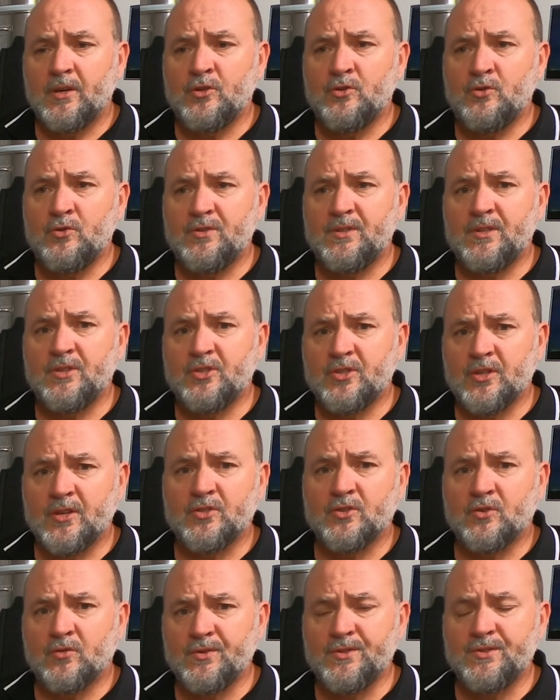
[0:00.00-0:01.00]
using
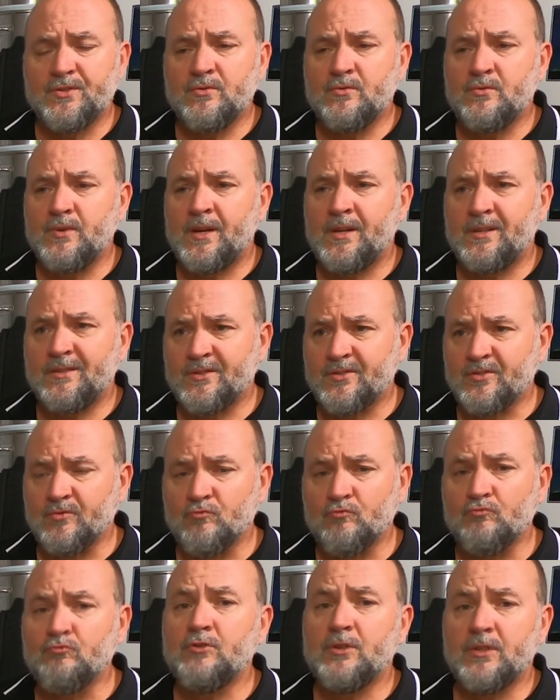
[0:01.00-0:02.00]
just crystal, and it is a
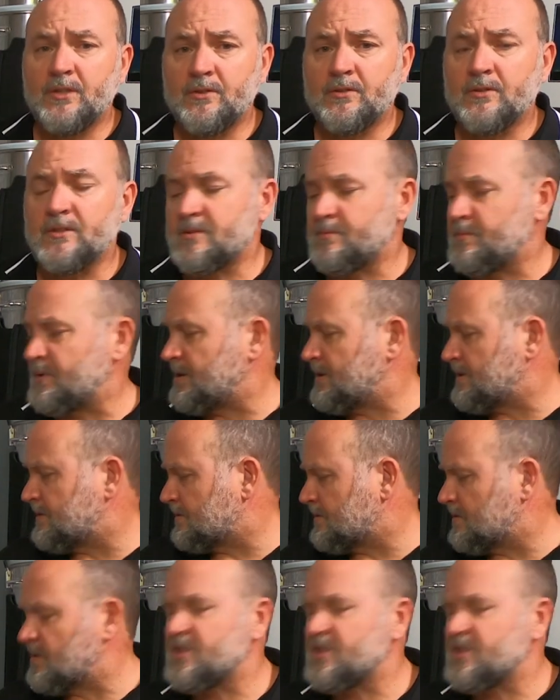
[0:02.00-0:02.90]
really nice beer.